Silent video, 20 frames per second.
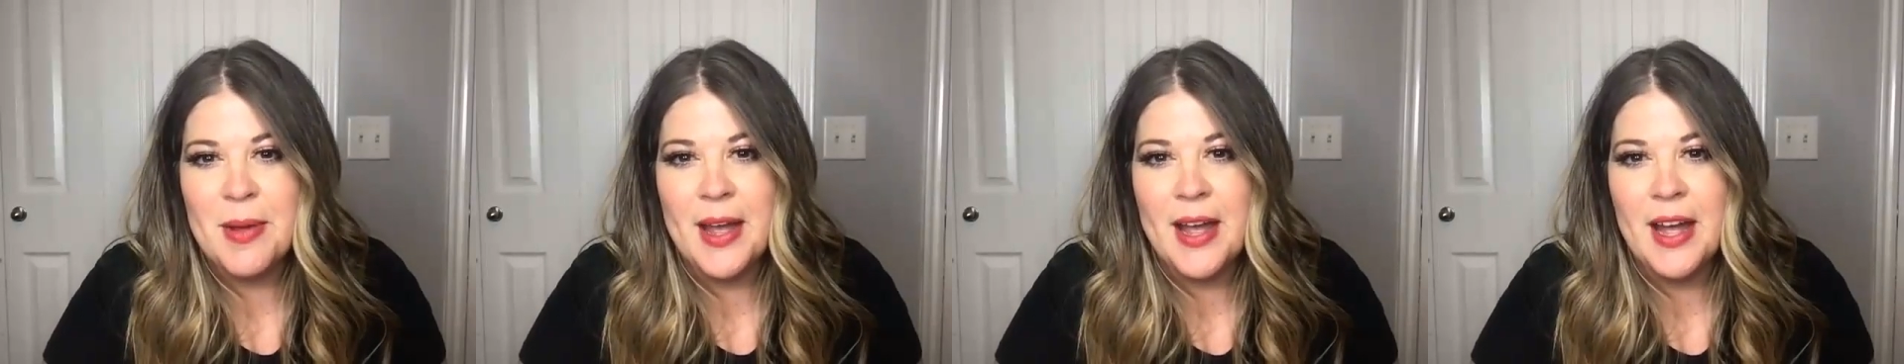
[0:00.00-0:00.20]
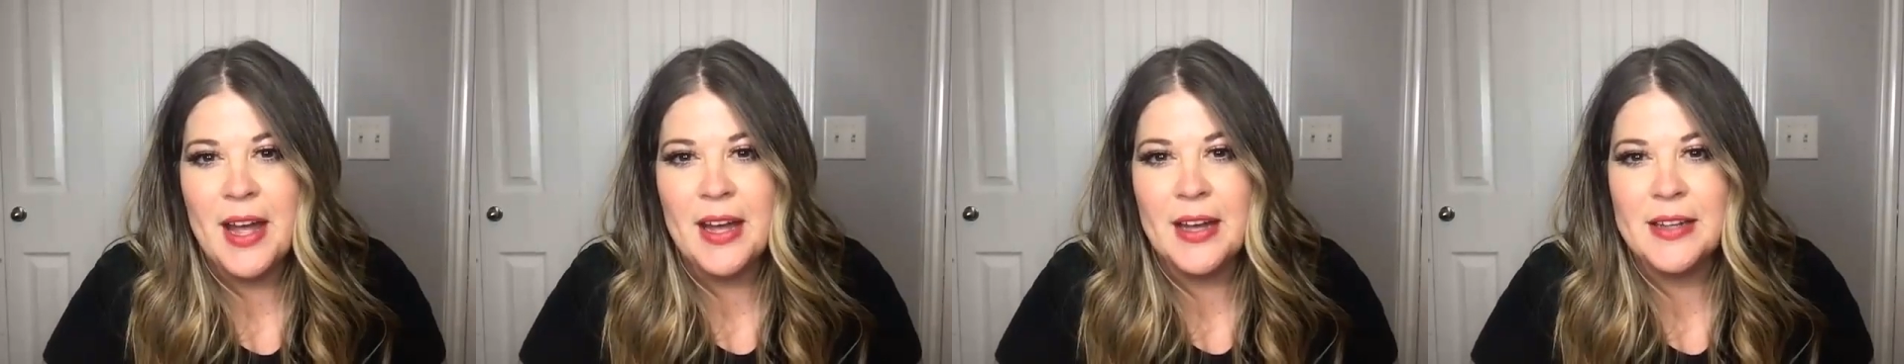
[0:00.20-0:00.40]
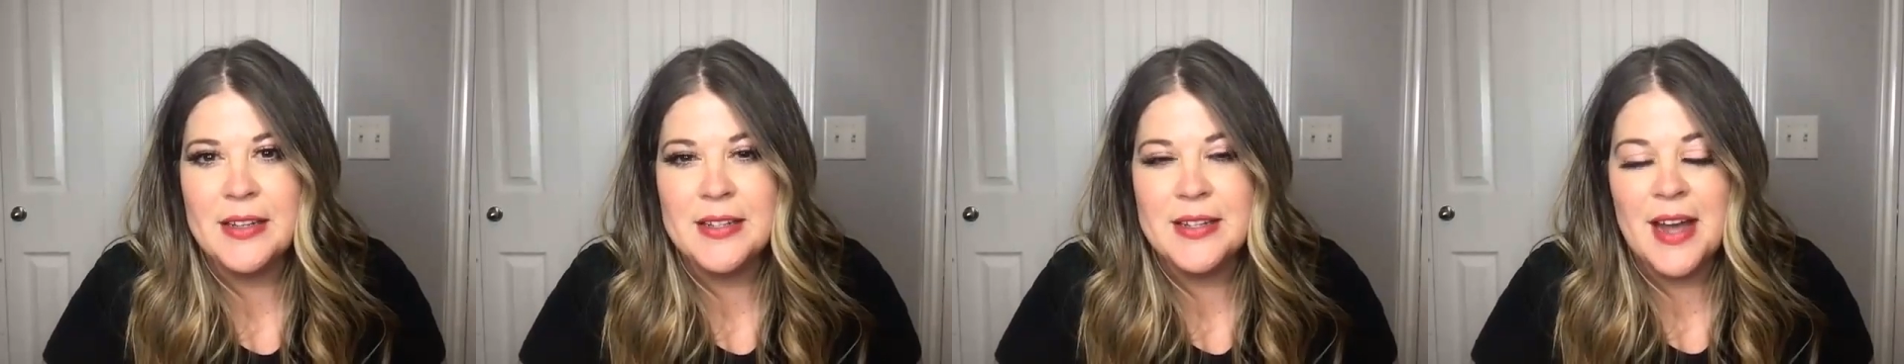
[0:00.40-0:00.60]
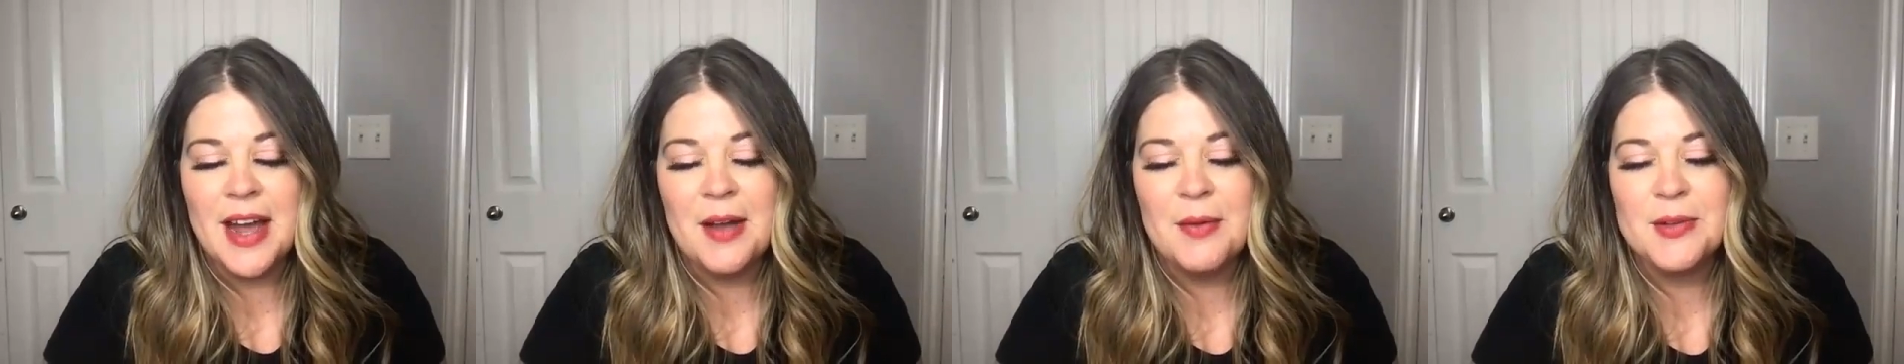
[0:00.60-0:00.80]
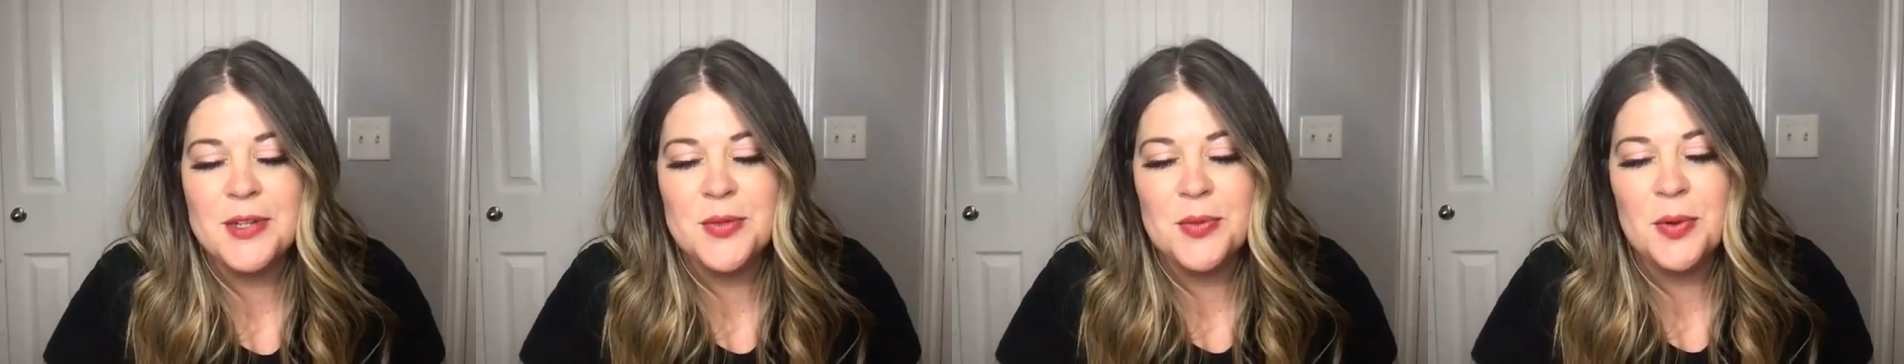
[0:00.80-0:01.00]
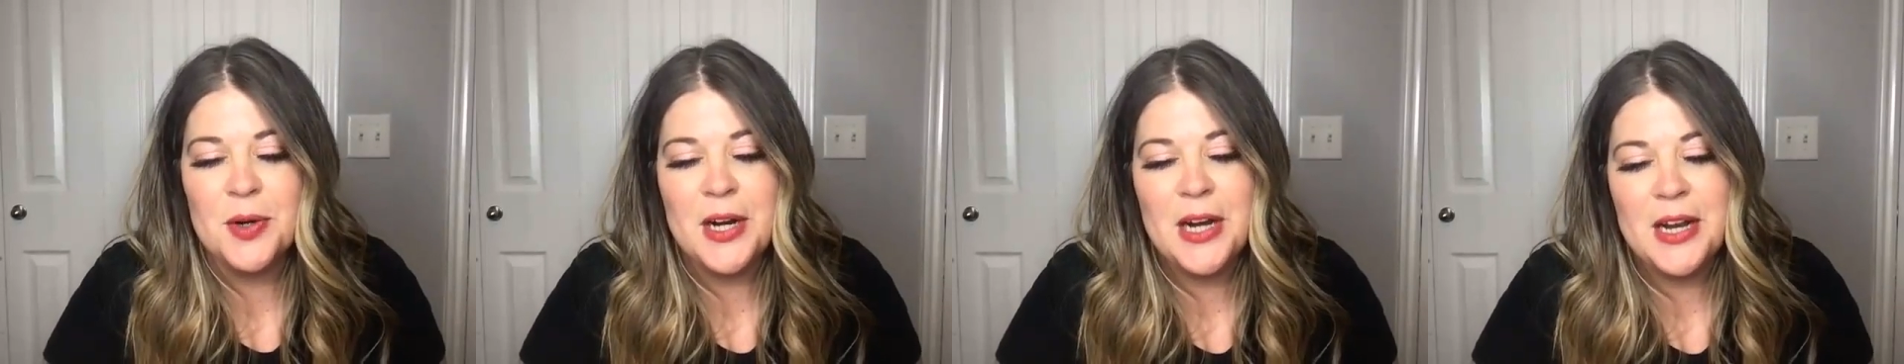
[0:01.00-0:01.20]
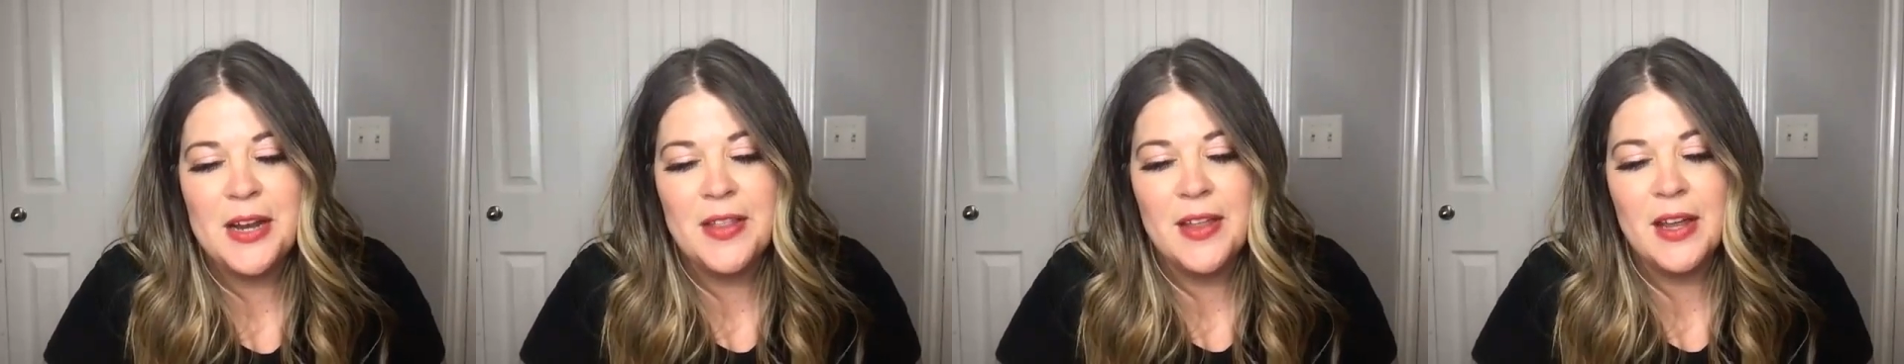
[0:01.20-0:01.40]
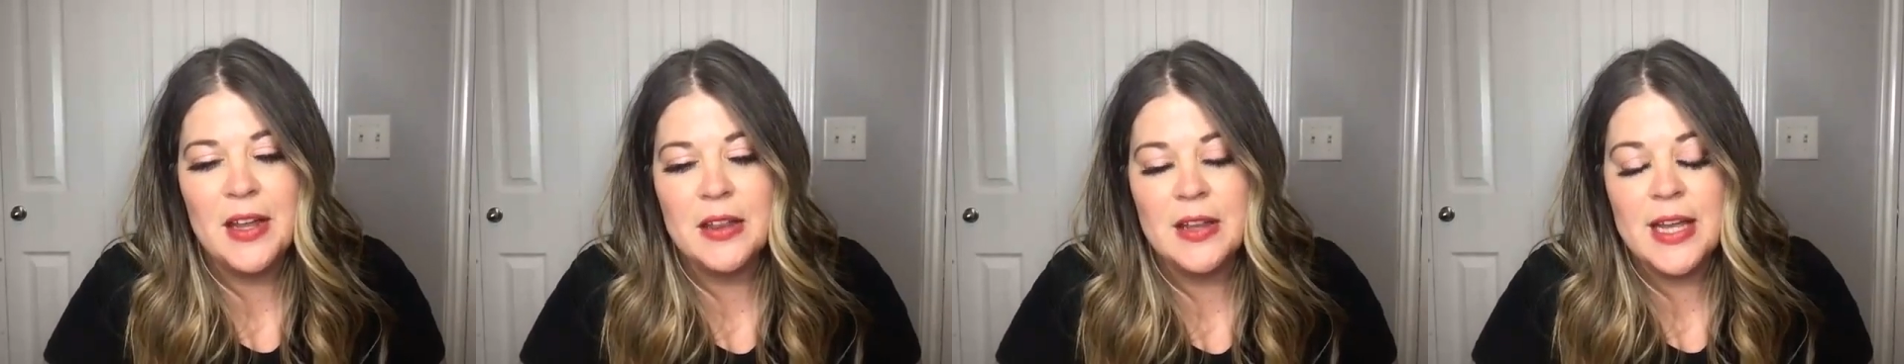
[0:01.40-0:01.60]
and I was worried
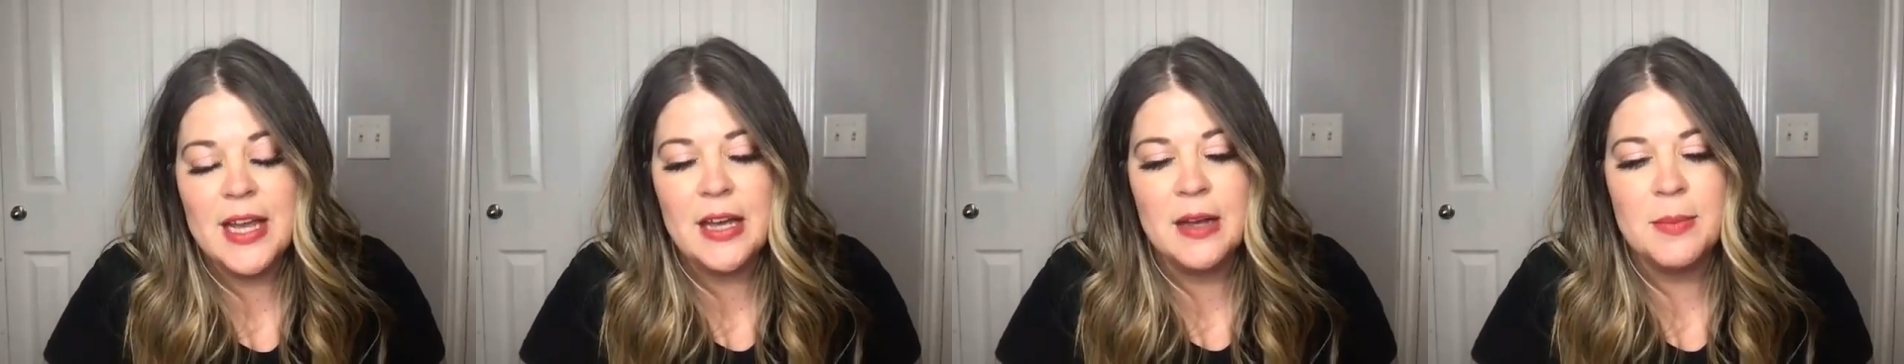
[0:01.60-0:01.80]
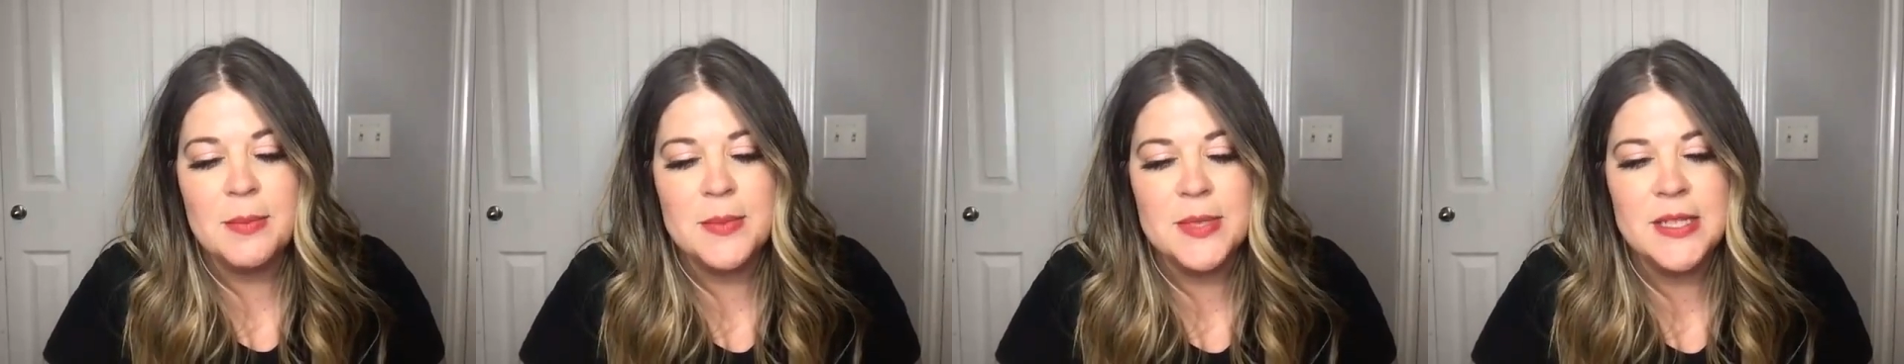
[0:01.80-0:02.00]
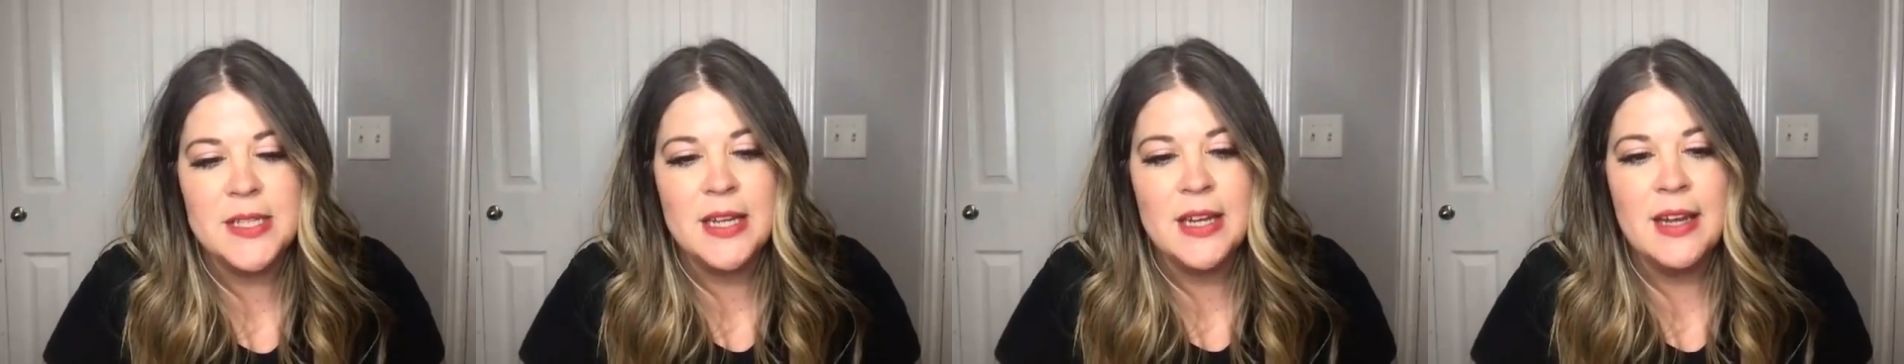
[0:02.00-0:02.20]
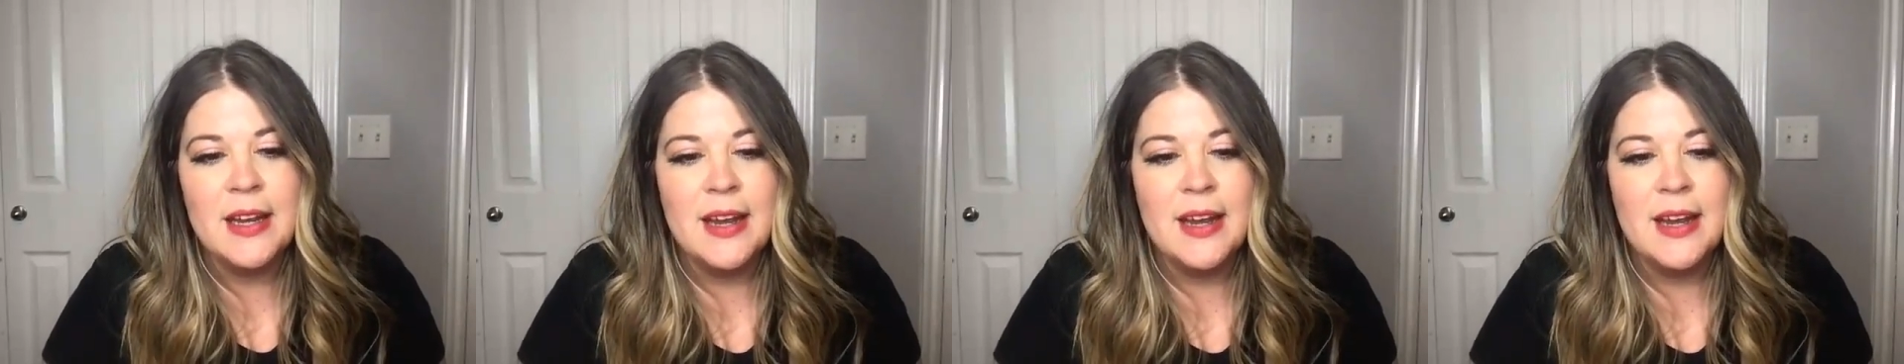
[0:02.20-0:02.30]
that Liam's